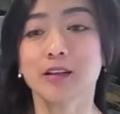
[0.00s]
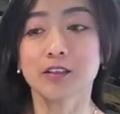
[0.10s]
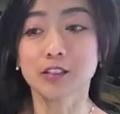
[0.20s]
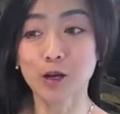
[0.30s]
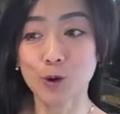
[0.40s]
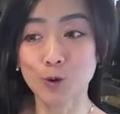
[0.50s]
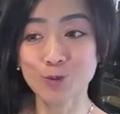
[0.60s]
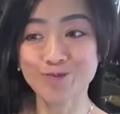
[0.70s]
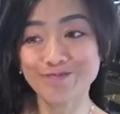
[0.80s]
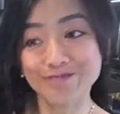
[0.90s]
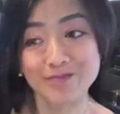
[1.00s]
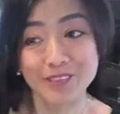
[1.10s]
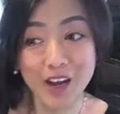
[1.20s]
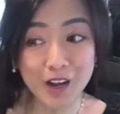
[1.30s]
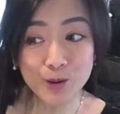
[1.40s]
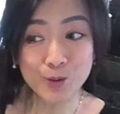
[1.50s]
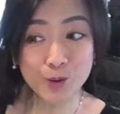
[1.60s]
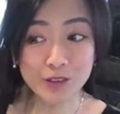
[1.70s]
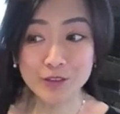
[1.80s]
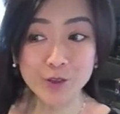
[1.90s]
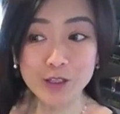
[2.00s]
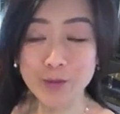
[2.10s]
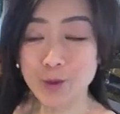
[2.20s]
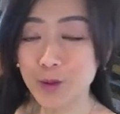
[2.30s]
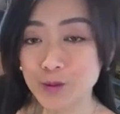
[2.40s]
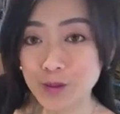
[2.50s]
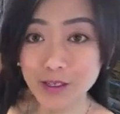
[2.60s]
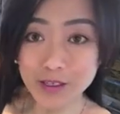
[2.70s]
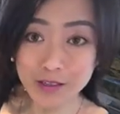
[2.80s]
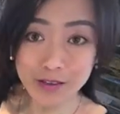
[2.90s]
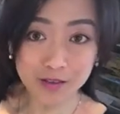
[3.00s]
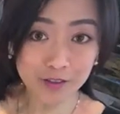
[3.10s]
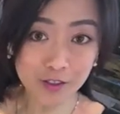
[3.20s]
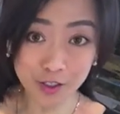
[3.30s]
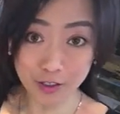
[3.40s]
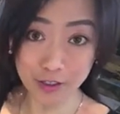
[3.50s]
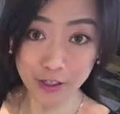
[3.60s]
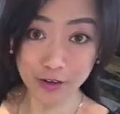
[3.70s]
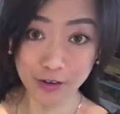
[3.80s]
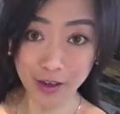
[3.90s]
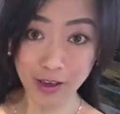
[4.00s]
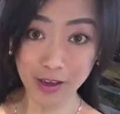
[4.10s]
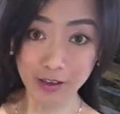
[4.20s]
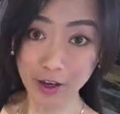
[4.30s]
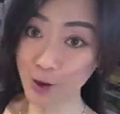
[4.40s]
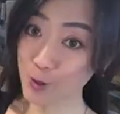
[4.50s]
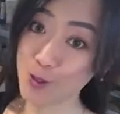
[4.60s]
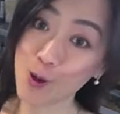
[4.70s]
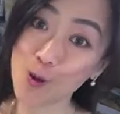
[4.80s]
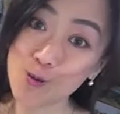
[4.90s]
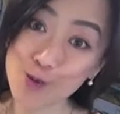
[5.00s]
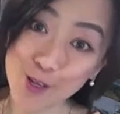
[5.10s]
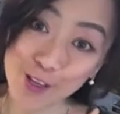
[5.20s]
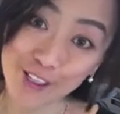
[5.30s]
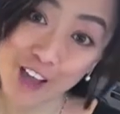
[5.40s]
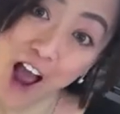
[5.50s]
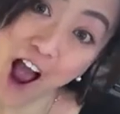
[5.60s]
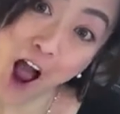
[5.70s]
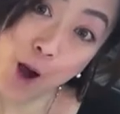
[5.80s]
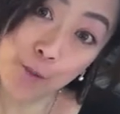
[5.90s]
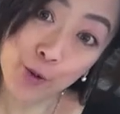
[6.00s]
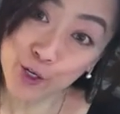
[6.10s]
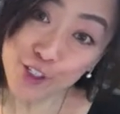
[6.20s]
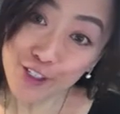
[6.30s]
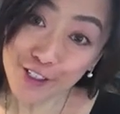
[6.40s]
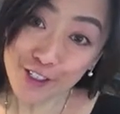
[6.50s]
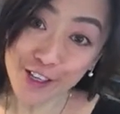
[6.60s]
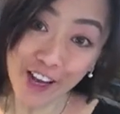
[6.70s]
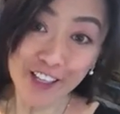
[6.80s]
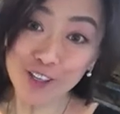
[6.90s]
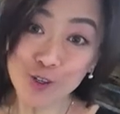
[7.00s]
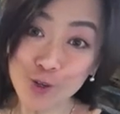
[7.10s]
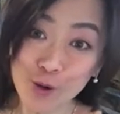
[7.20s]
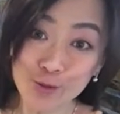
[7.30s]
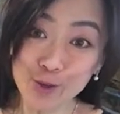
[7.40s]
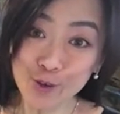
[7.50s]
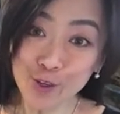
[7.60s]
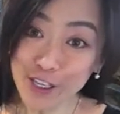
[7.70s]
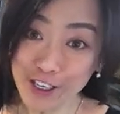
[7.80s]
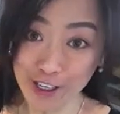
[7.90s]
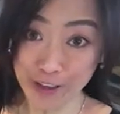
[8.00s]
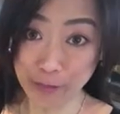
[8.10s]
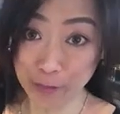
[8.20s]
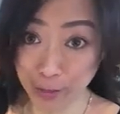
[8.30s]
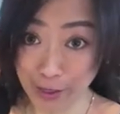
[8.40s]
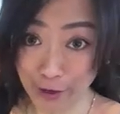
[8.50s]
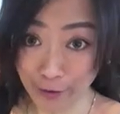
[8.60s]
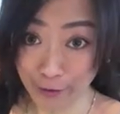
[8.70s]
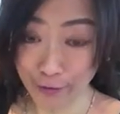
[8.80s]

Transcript: So I wasn't really prone to eating chili, and also because personally I didn't grow up with eating beef,